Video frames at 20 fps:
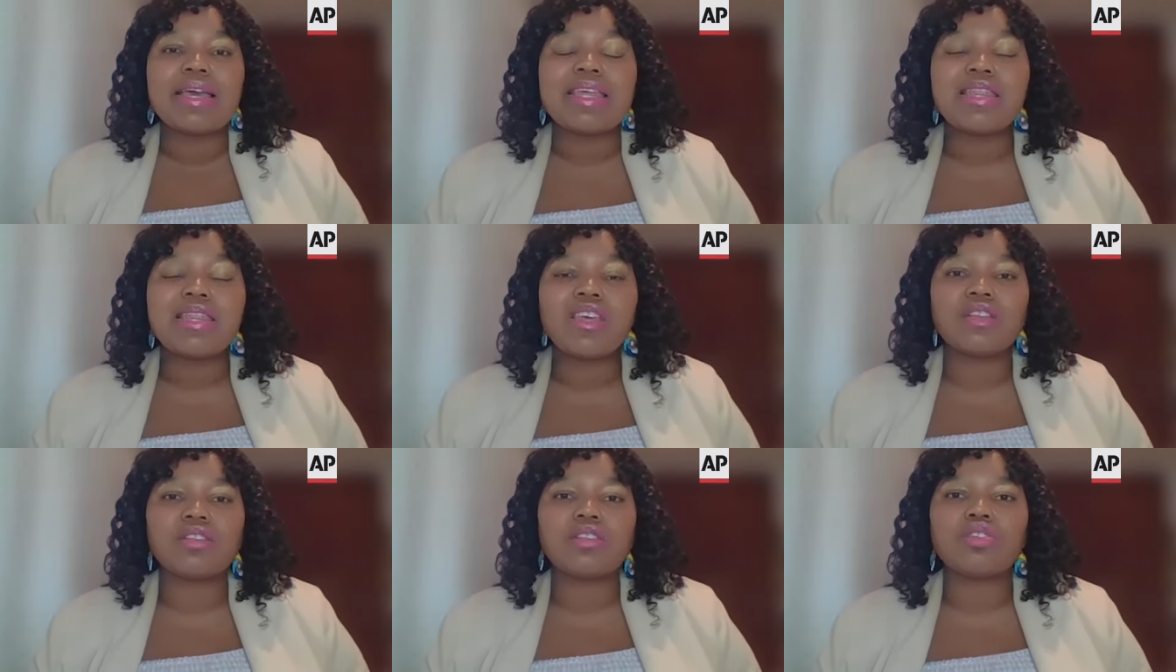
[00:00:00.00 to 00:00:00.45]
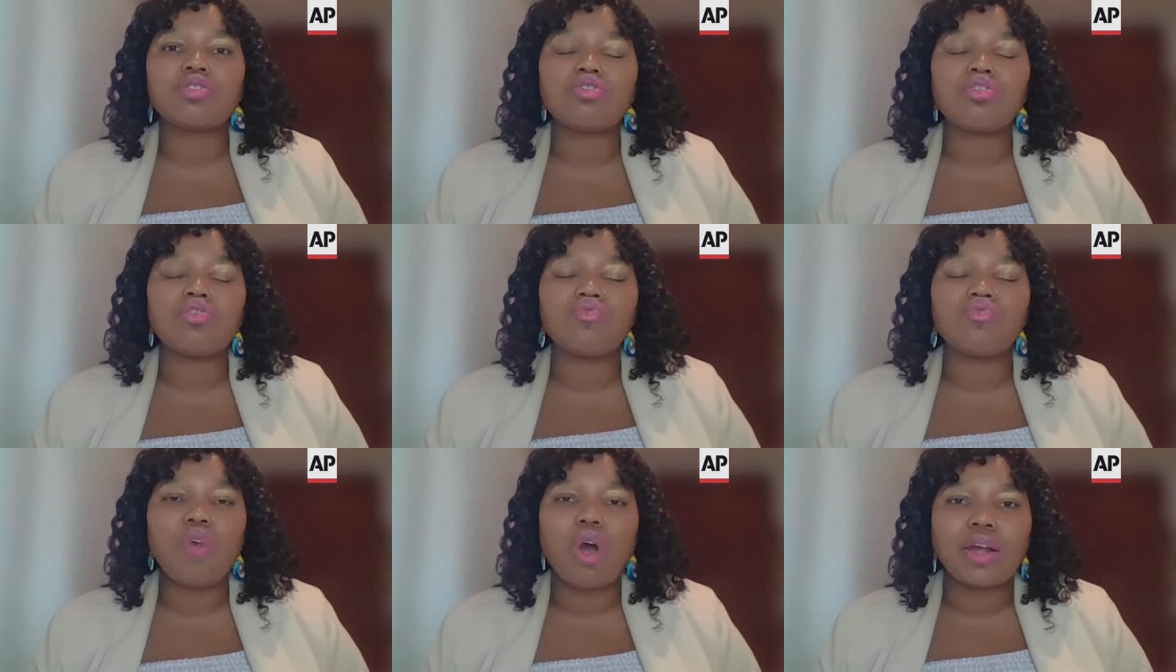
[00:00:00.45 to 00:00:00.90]
this is
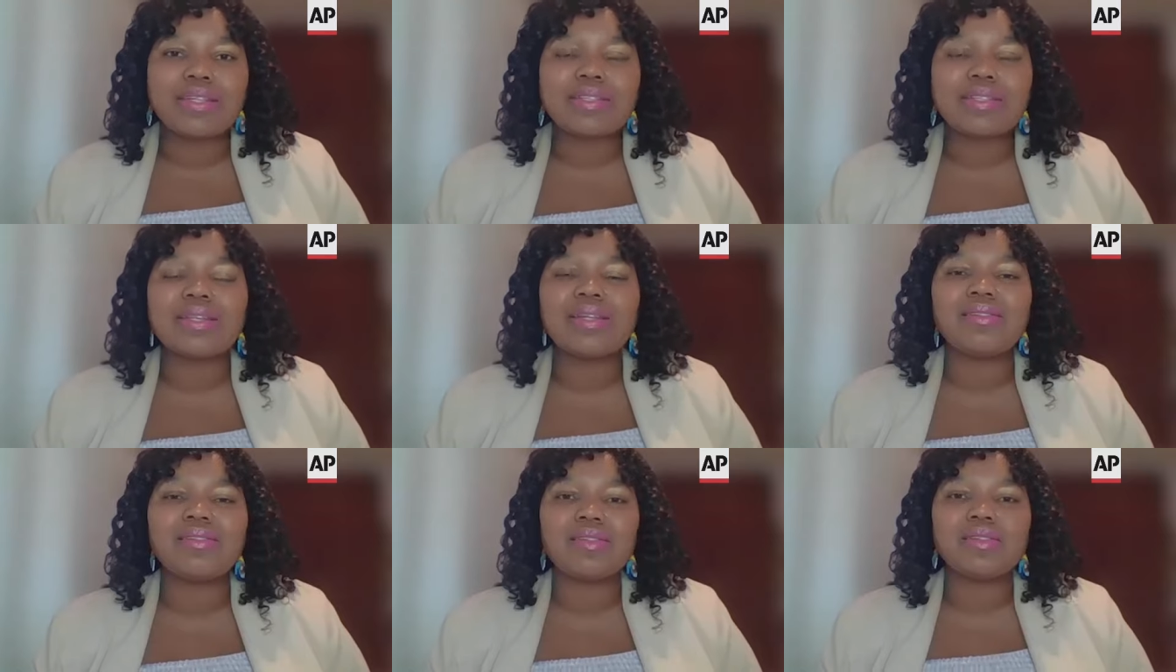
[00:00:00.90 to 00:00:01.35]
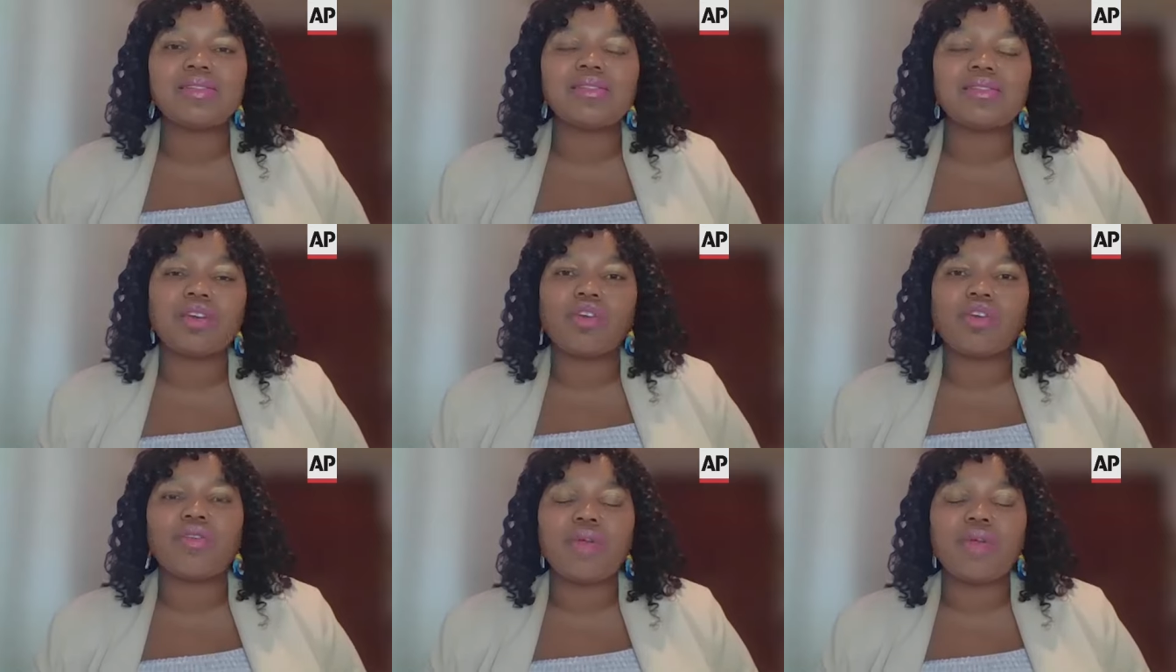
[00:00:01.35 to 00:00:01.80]
the rot and this
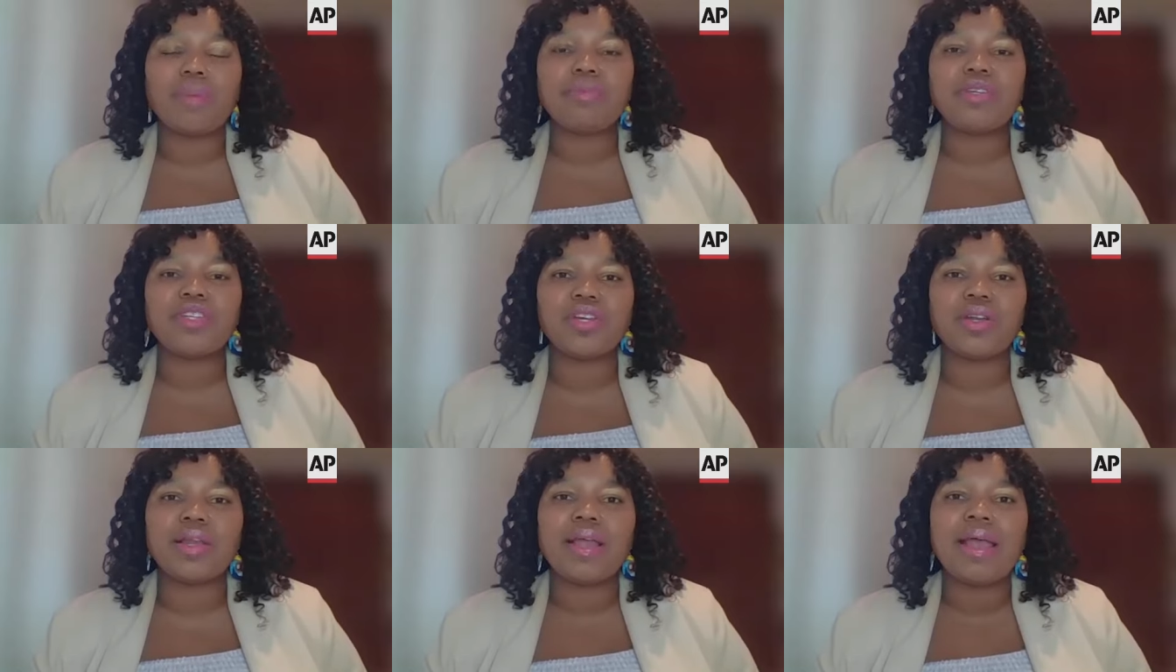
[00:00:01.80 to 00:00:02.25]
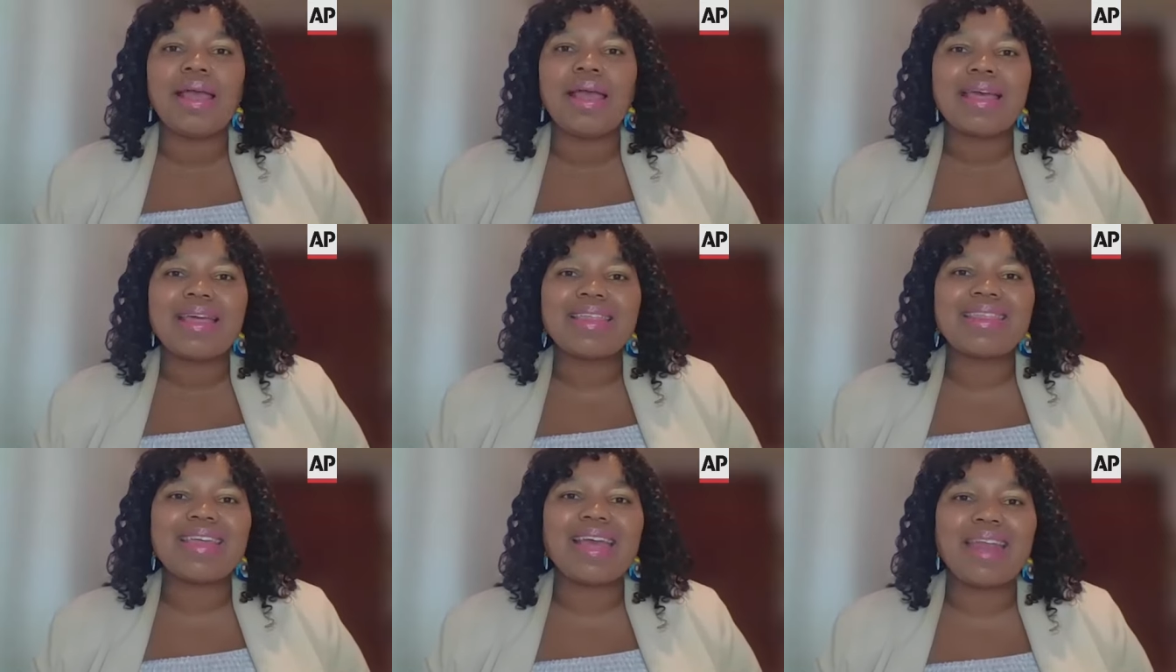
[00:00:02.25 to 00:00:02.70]
is the corruption
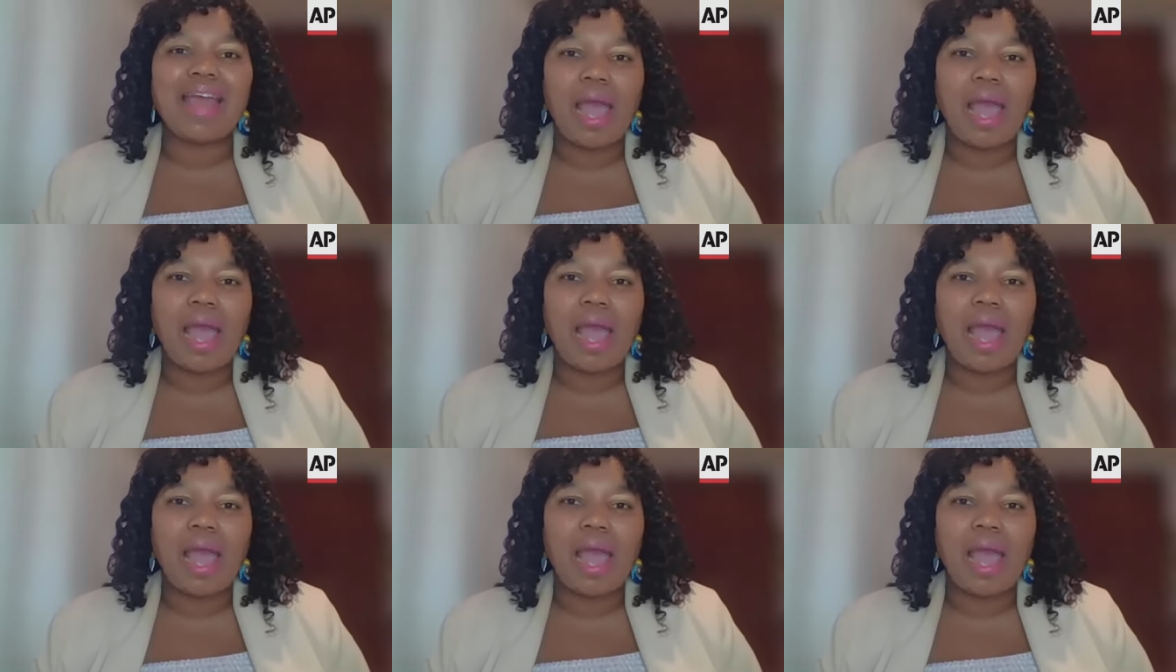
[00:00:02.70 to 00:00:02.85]
that